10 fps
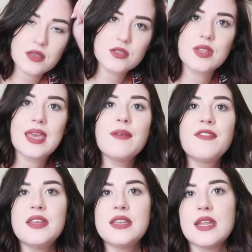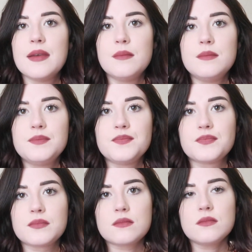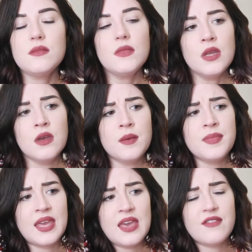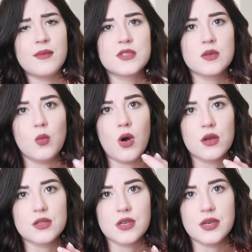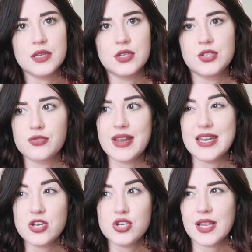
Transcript: So they kept feeding him. and they gave him some water in a syringe.